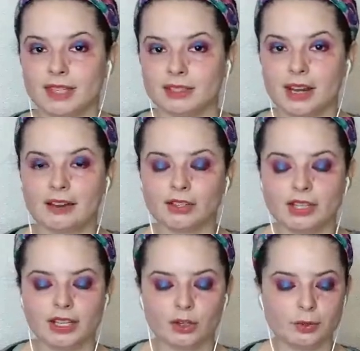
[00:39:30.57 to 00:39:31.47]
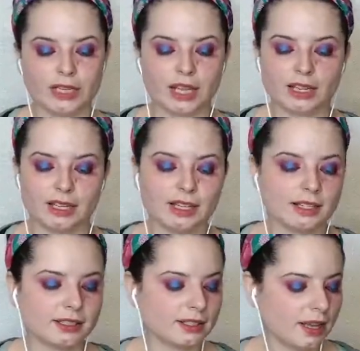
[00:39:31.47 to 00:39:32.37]
everything that Urban Decay
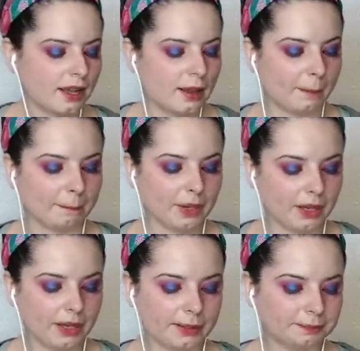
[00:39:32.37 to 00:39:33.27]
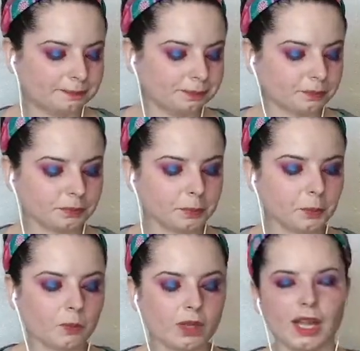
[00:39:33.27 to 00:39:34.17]
is, but
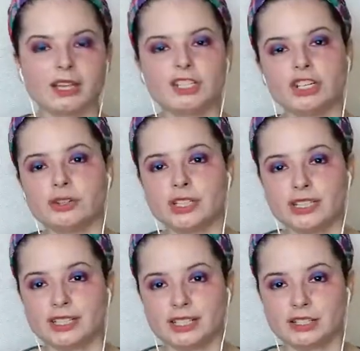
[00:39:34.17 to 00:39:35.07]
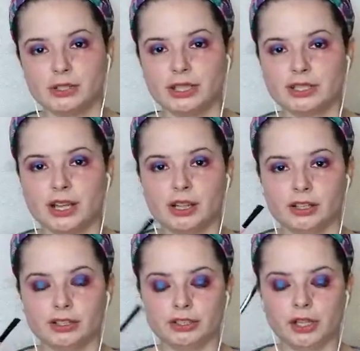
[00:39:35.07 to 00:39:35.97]
I generally stick to these
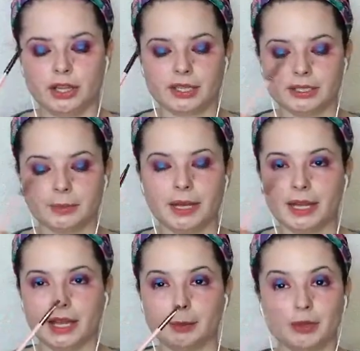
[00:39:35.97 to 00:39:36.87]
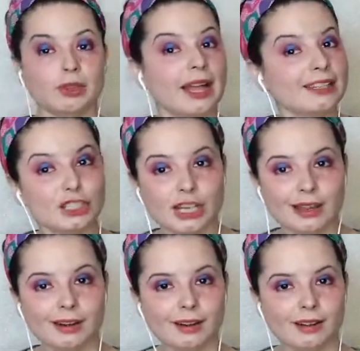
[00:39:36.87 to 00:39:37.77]
colors as my upper lash
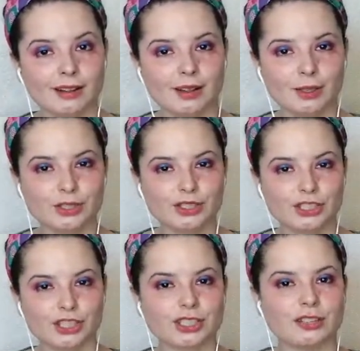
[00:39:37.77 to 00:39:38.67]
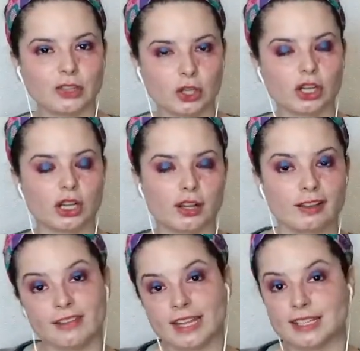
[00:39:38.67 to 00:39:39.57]
line colors, just to give the look of
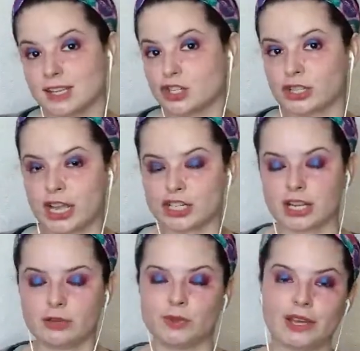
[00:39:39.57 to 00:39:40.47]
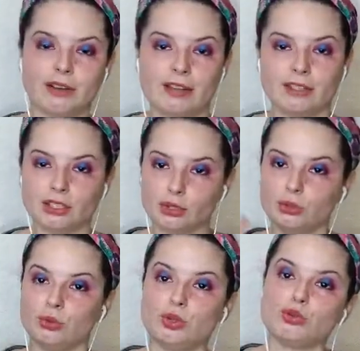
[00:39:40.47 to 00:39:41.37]
a denser lash line without having to
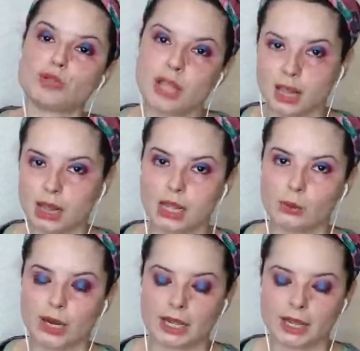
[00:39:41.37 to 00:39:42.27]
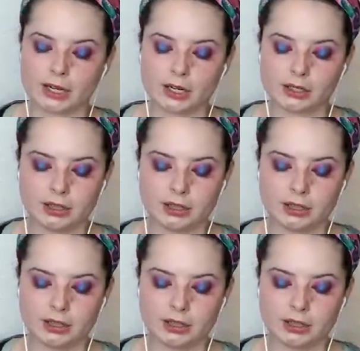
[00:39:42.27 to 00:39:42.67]
use liquid eyeliner.